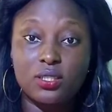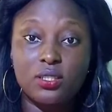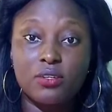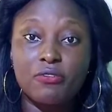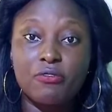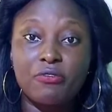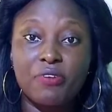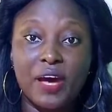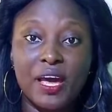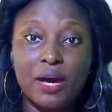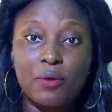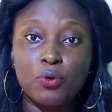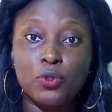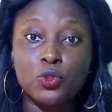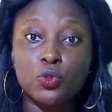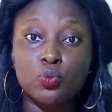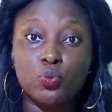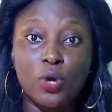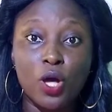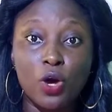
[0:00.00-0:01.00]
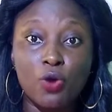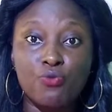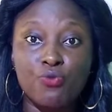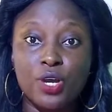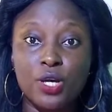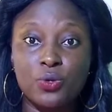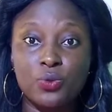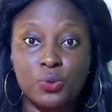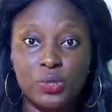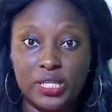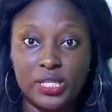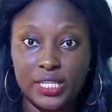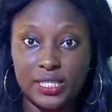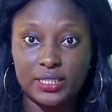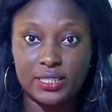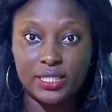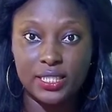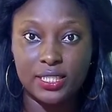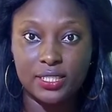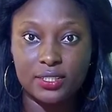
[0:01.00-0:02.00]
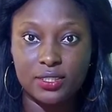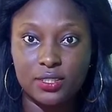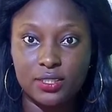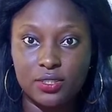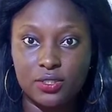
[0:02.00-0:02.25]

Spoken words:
fire was well regulated.